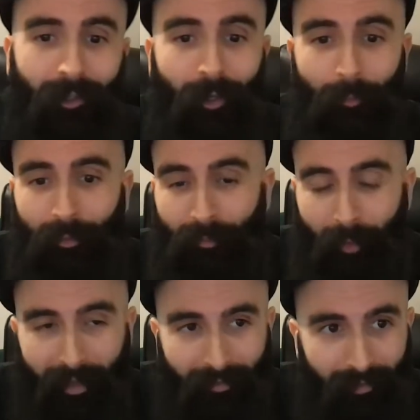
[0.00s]

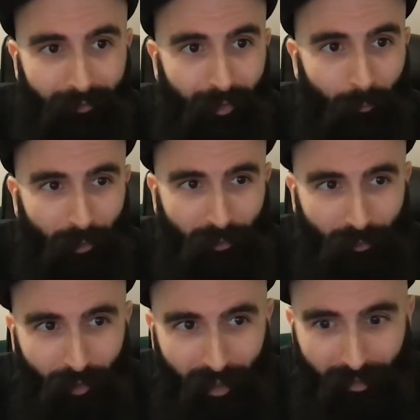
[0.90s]
perspective, and we
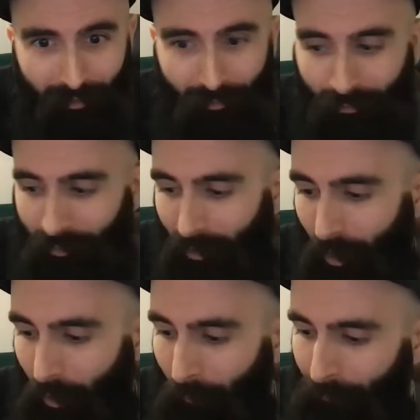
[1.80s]
try
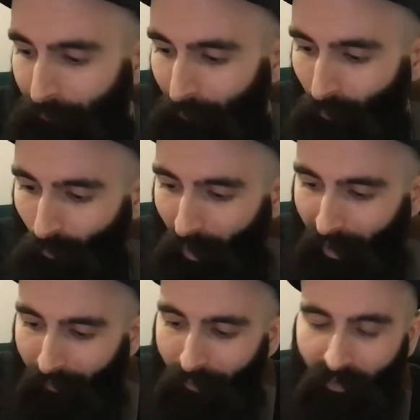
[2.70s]
to,
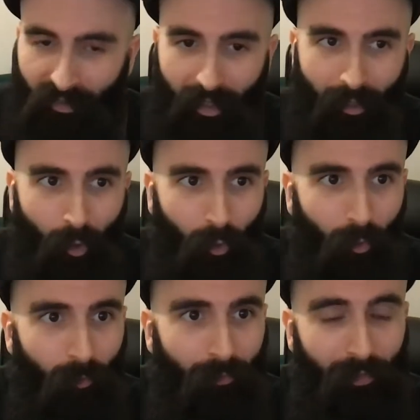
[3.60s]
understand
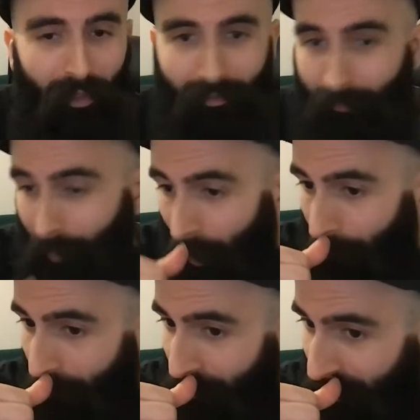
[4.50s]
all things about
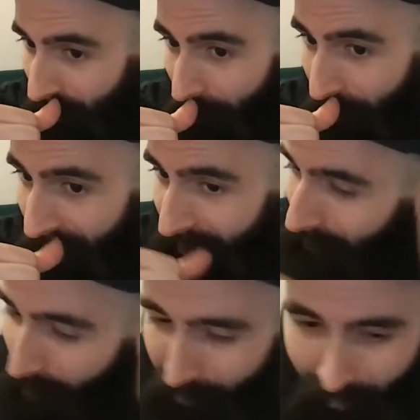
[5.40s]
music theory,
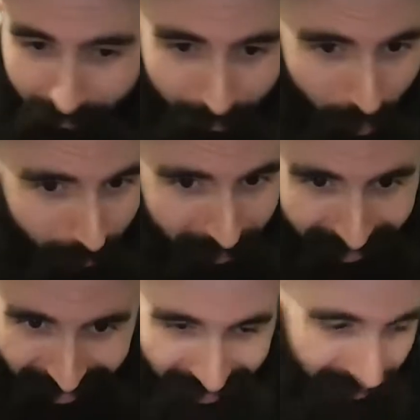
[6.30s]
starting from
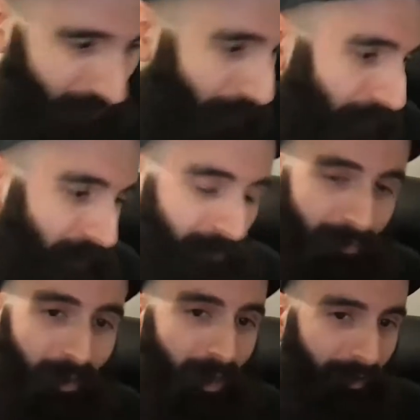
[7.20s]
the easy
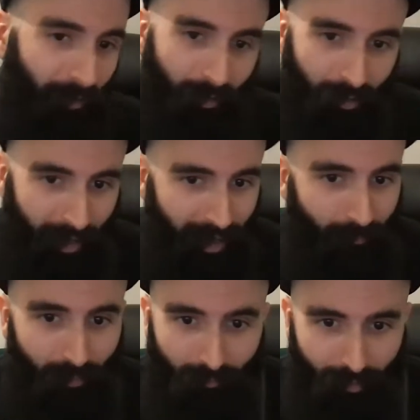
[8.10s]
things like
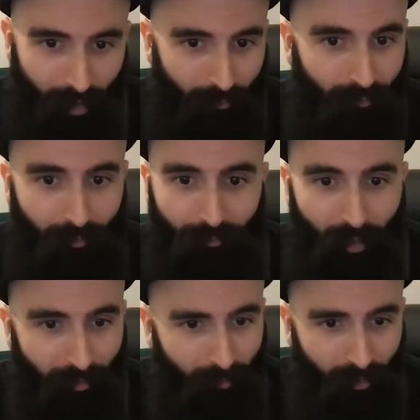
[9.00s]
names of the notes on the
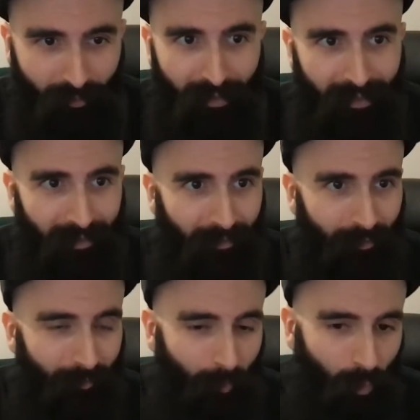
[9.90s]
fretboard,
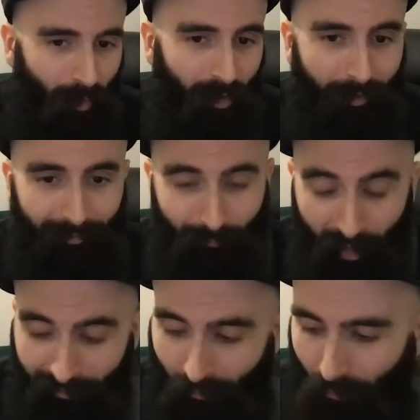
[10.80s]
till the more
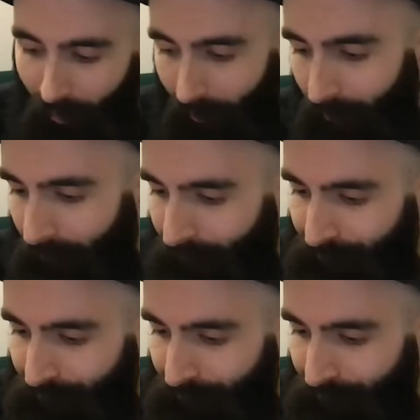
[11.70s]
advanced things,